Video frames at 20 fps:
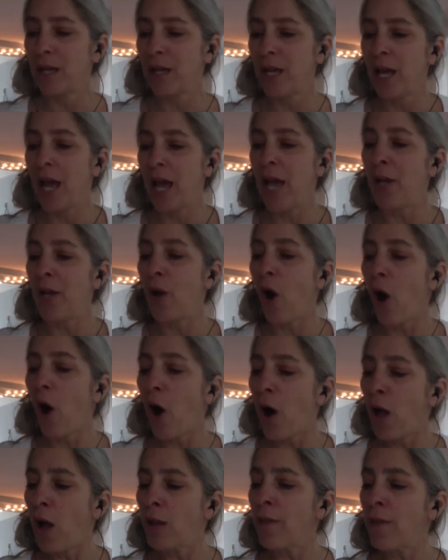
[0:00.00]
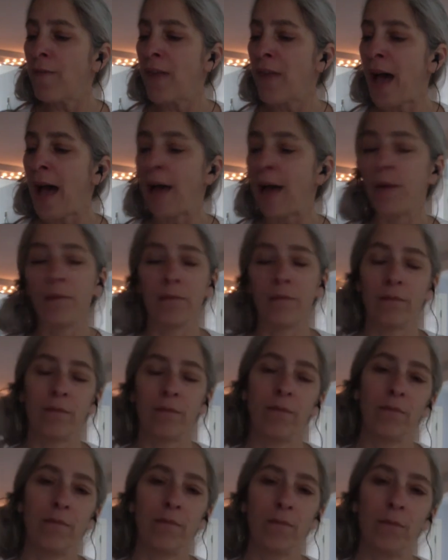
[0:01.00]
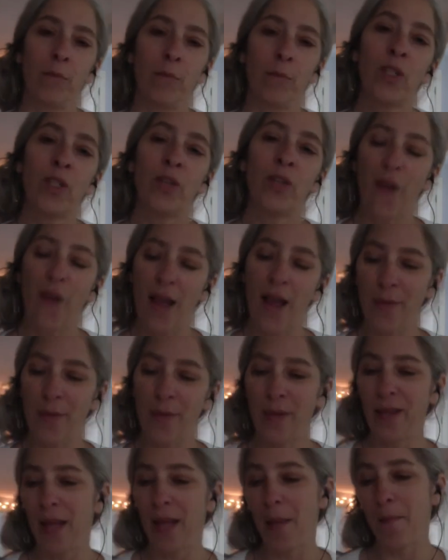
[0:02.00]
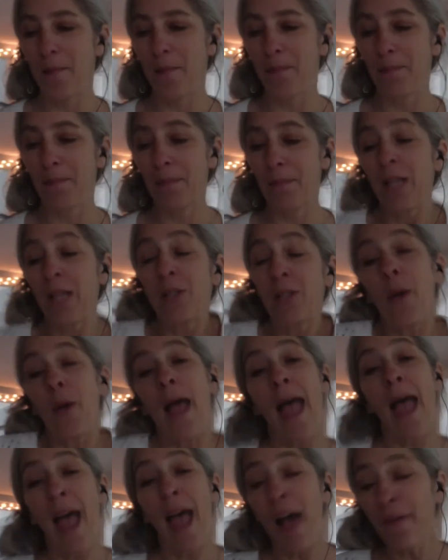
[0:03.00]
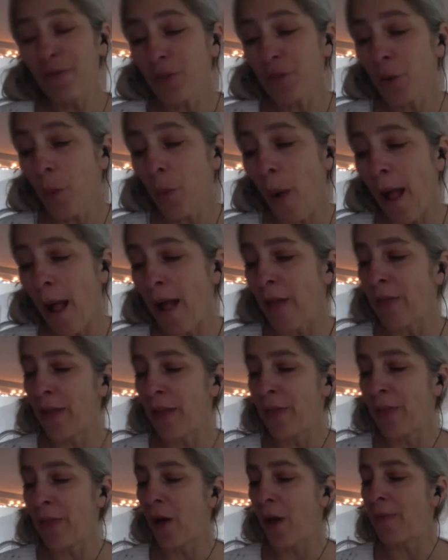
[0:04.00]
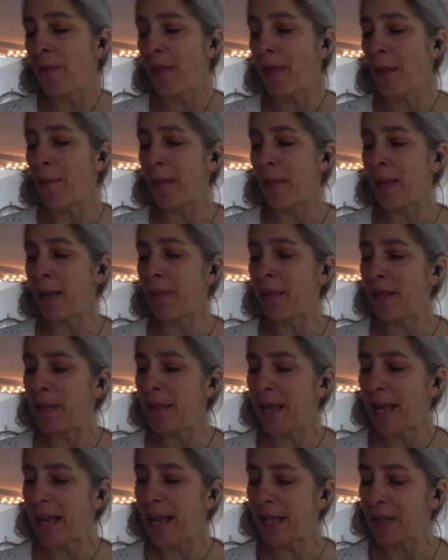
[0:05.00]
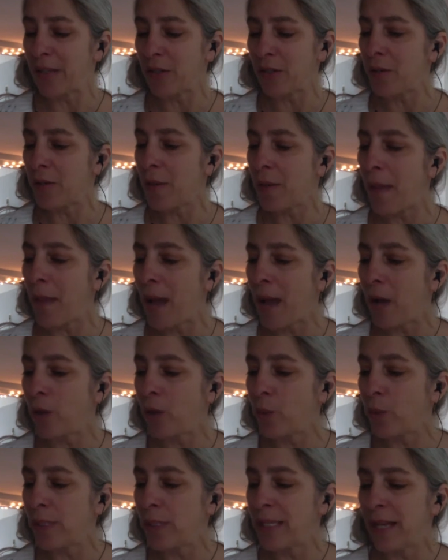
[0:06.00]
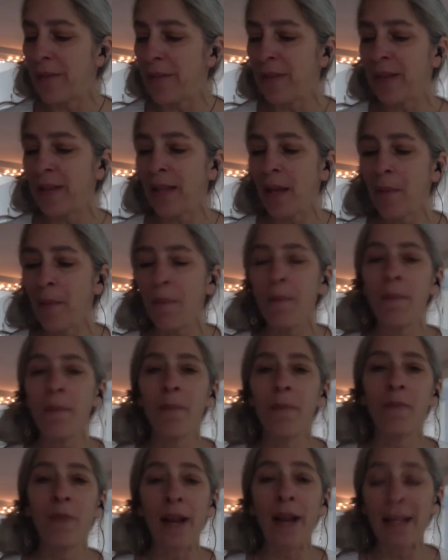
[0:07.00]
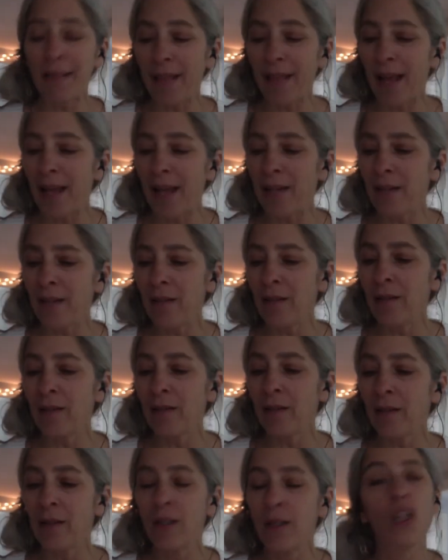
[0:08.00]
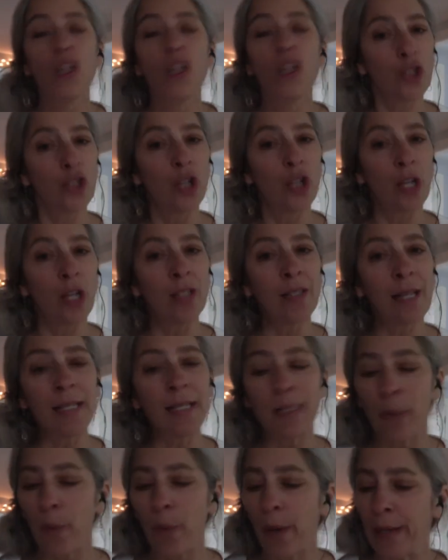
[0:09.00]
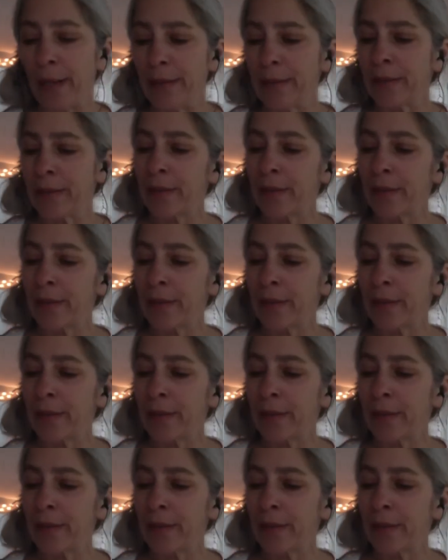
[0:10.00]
And all of that was fine with them. So after a while, they thought that maybe the answer the mountain was giving them right then, just as it was